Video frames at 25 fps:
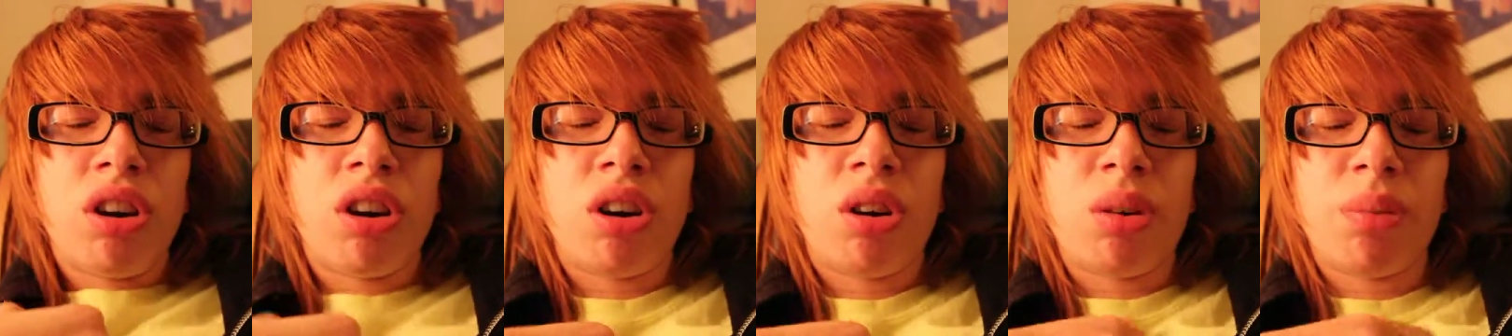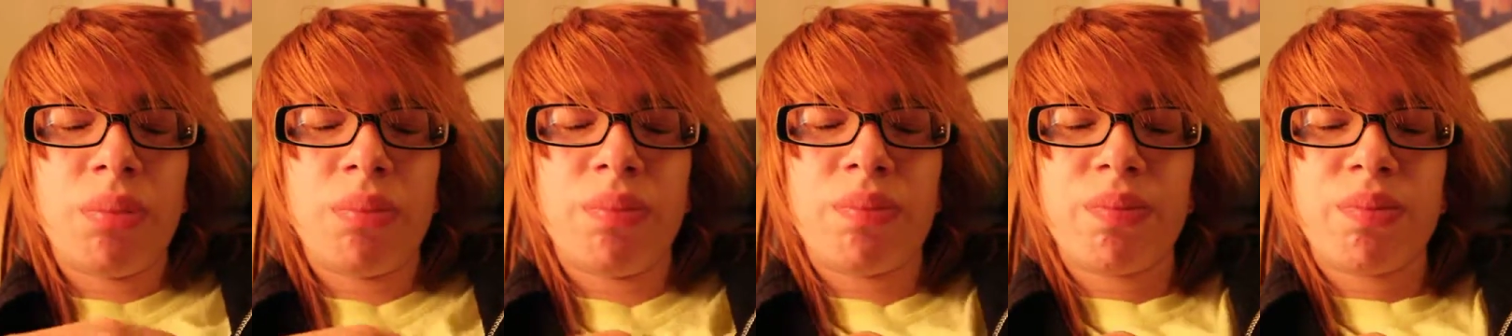
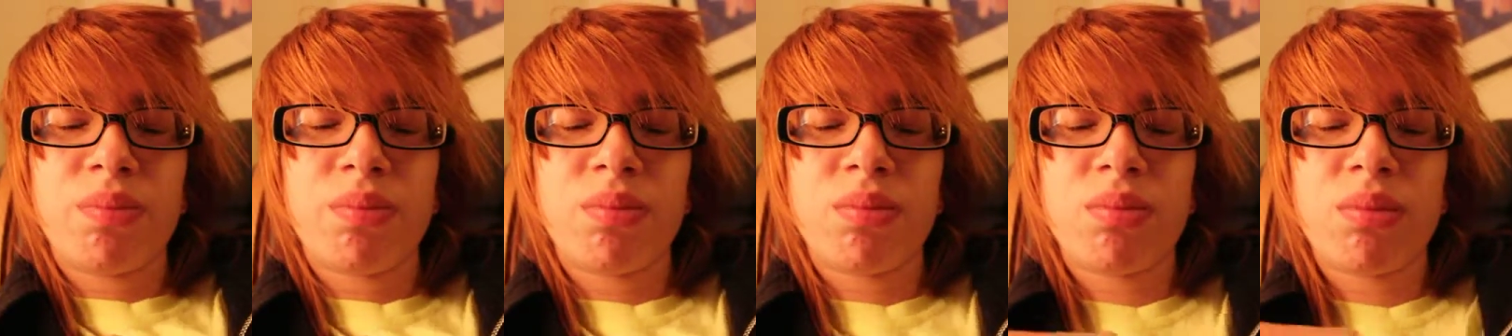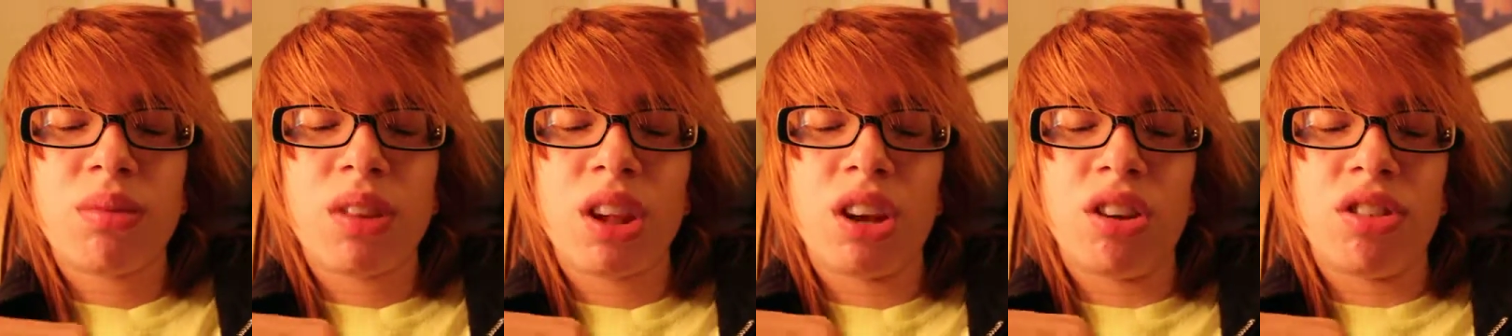Um,
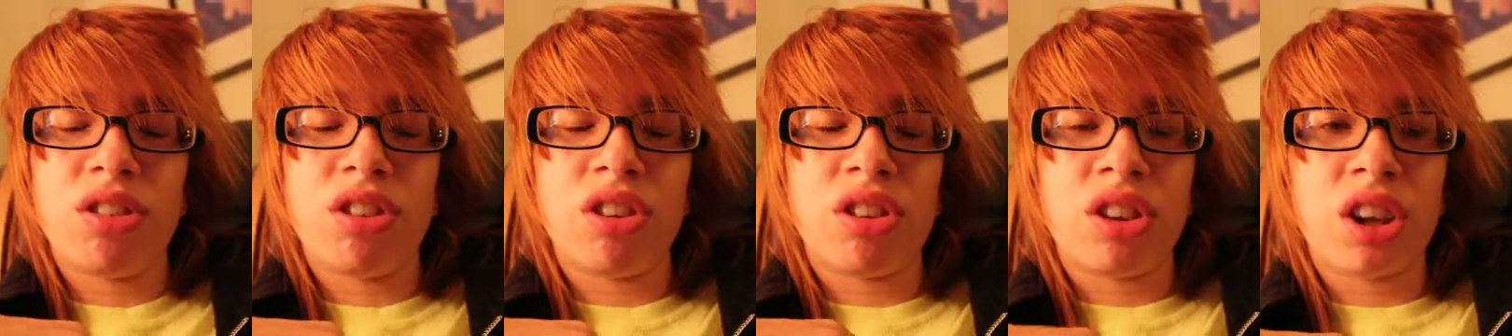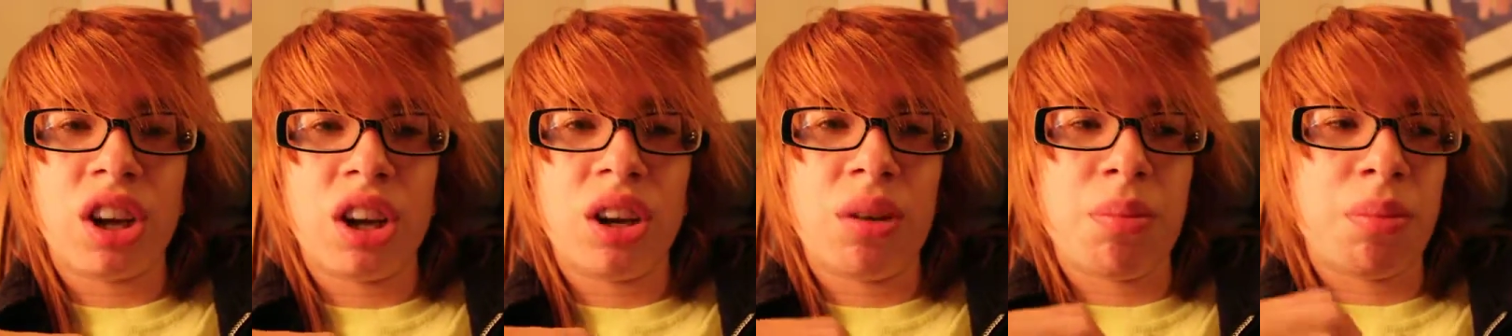I've
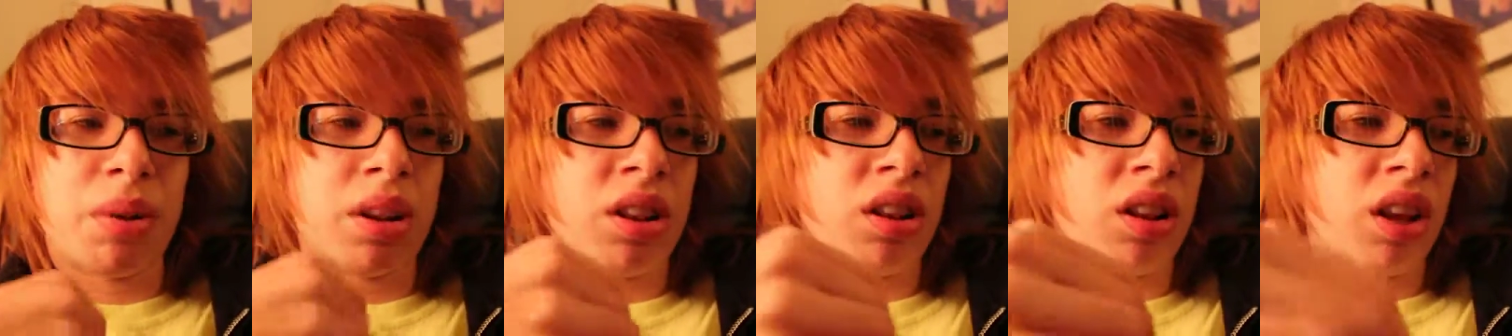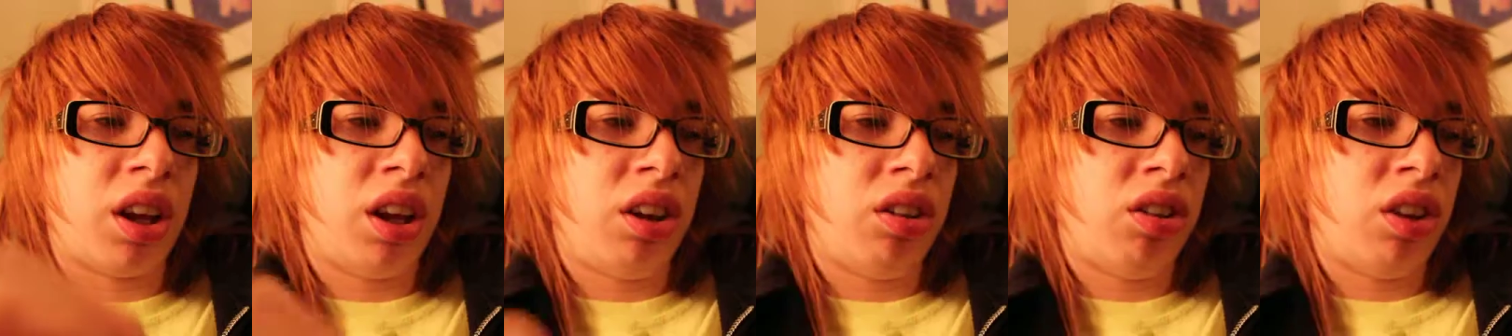just kind of
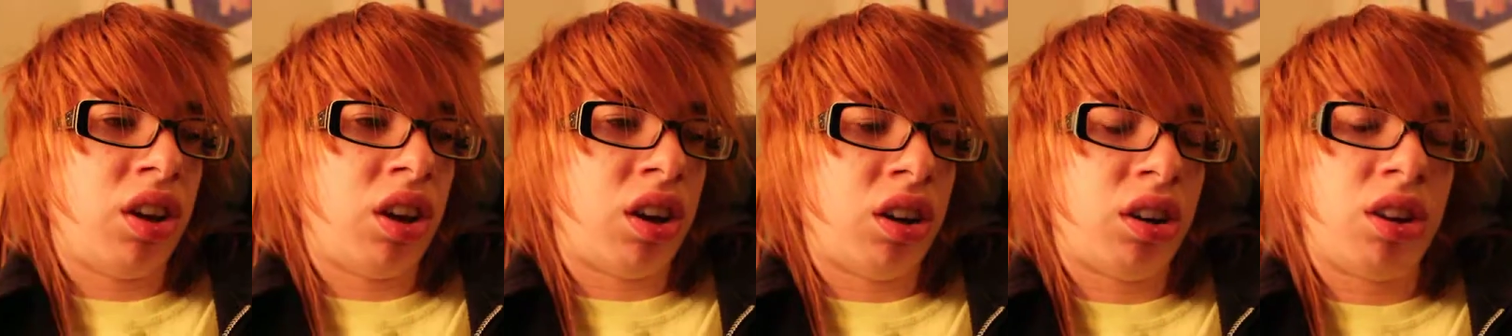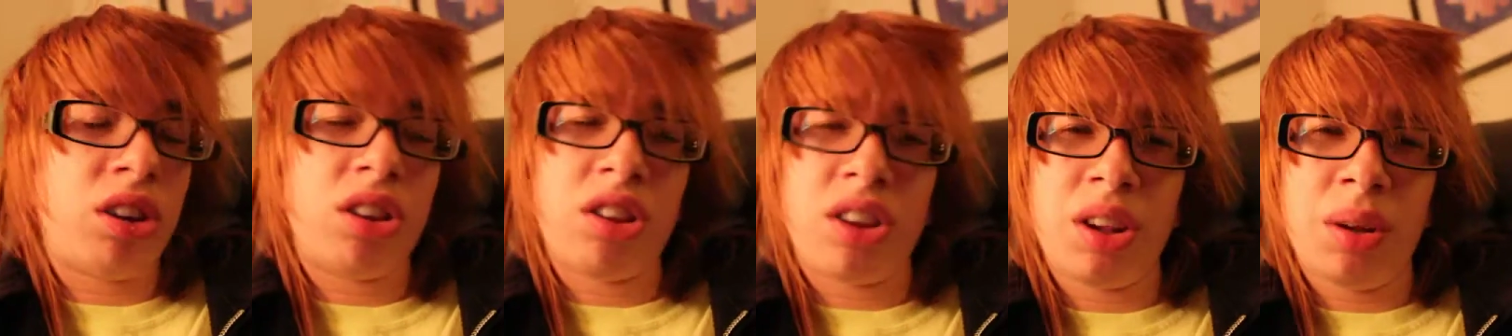been lazy.
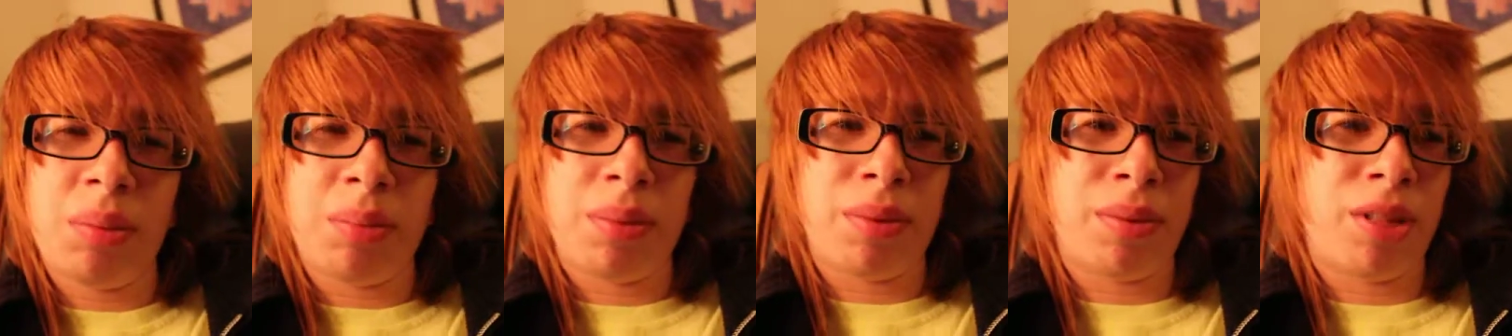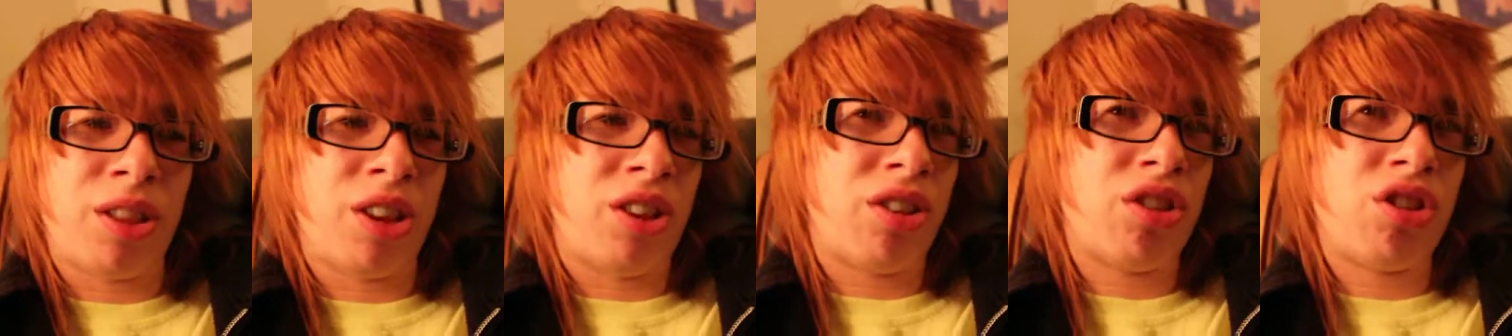I sleep
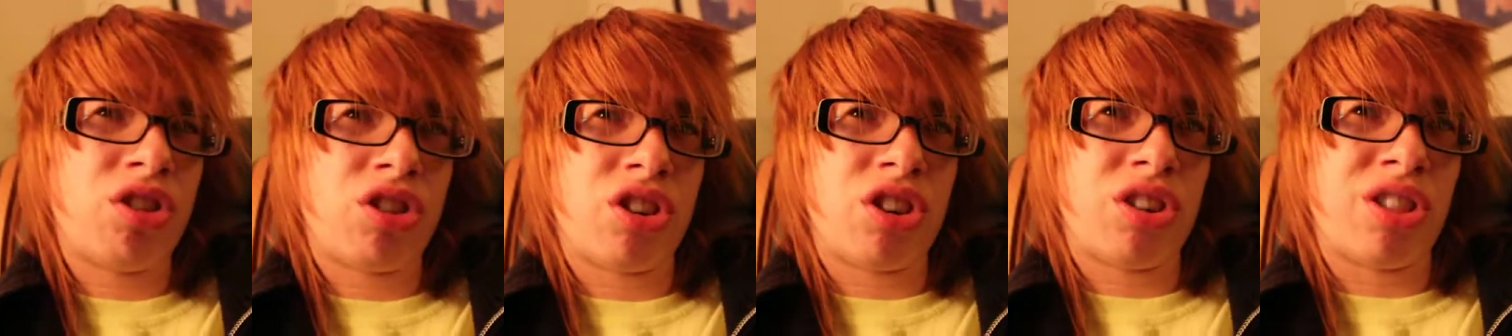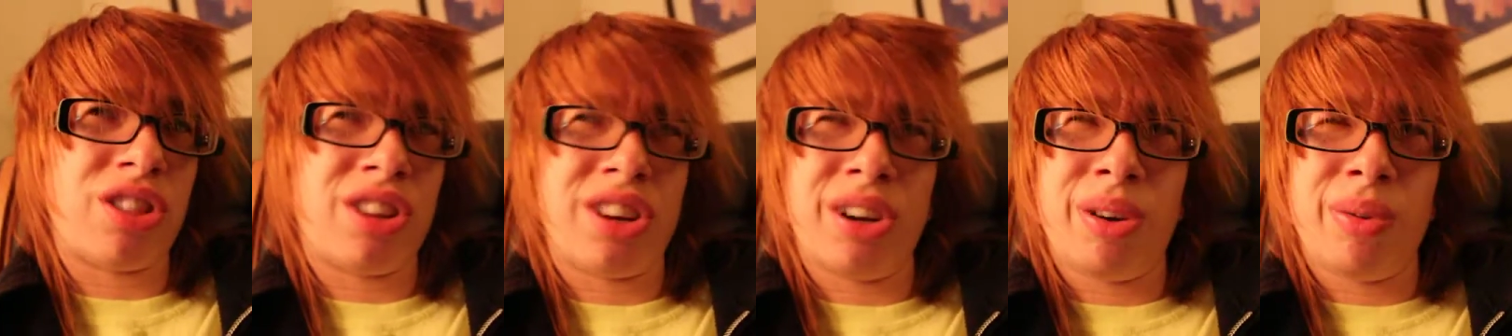in this
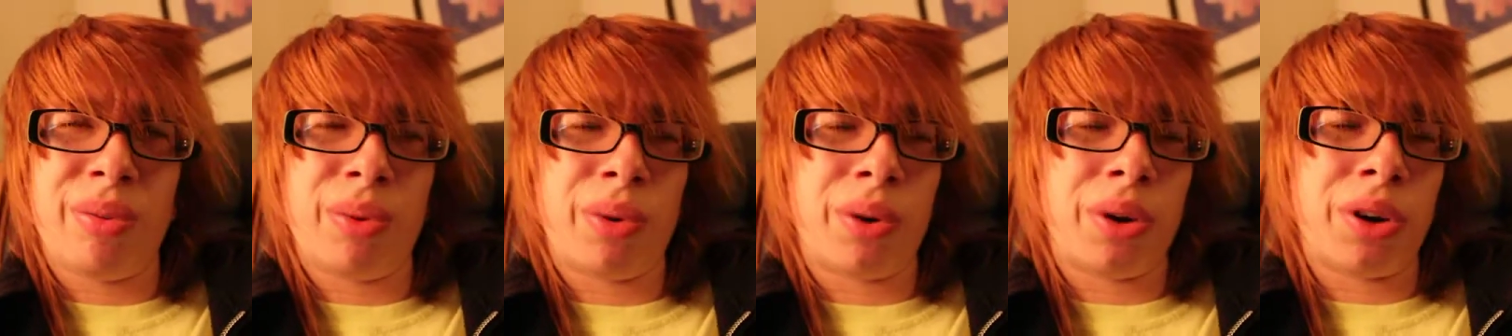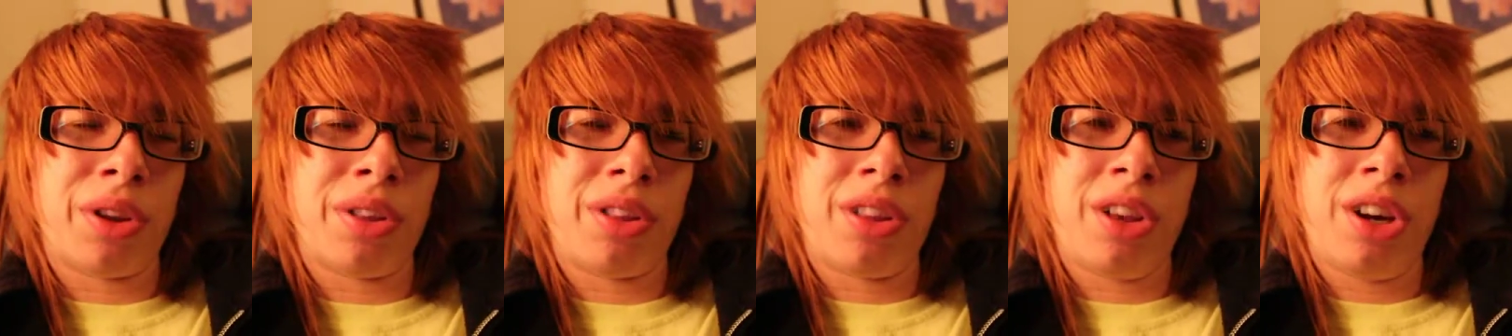shirt that I
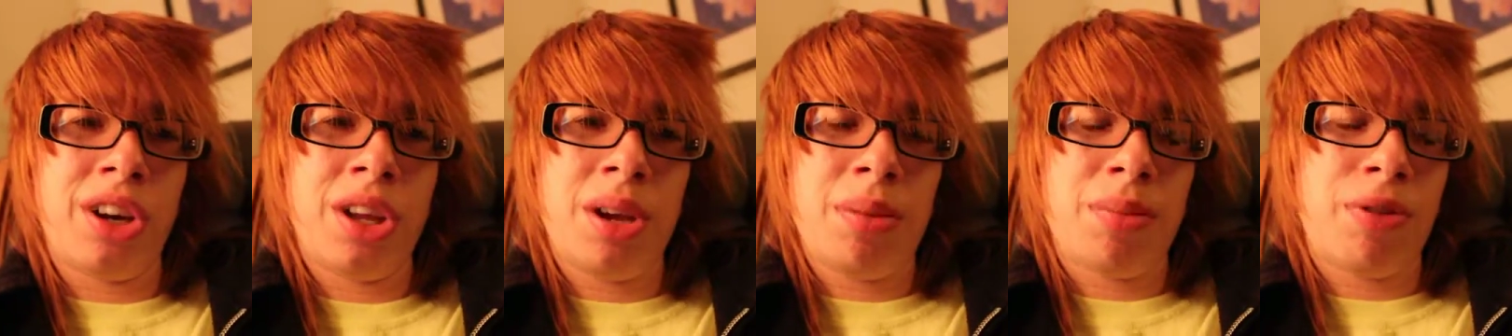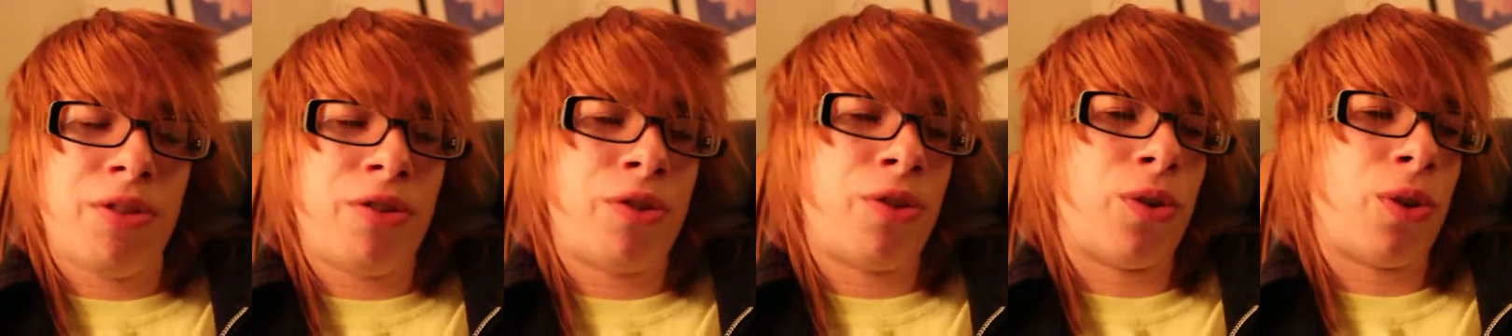wore the day
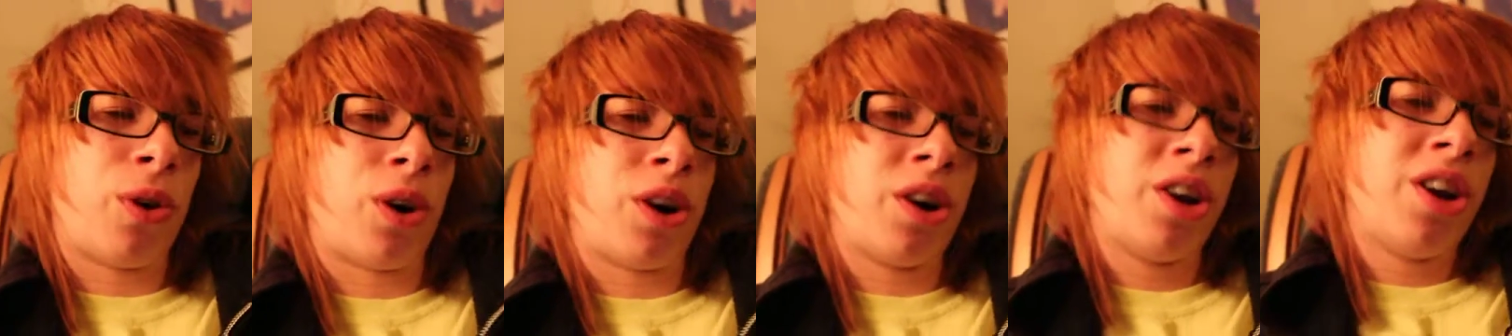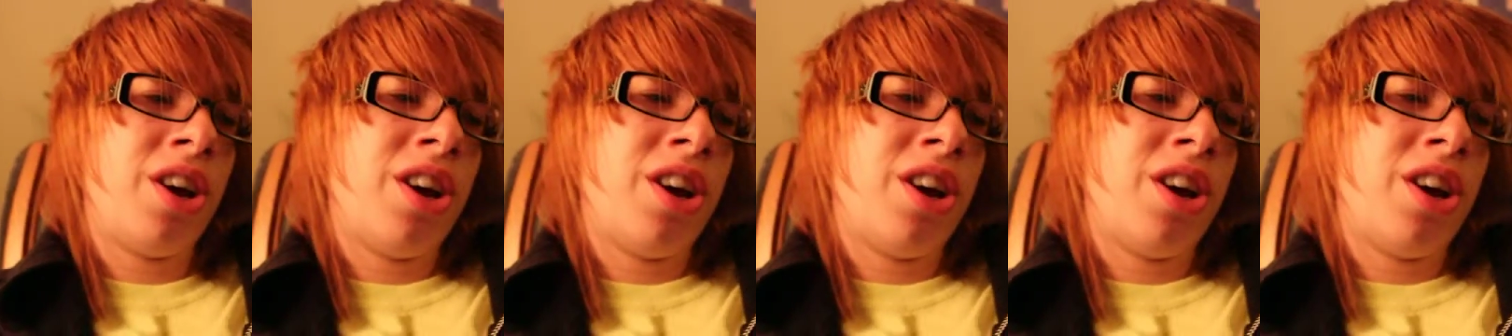before.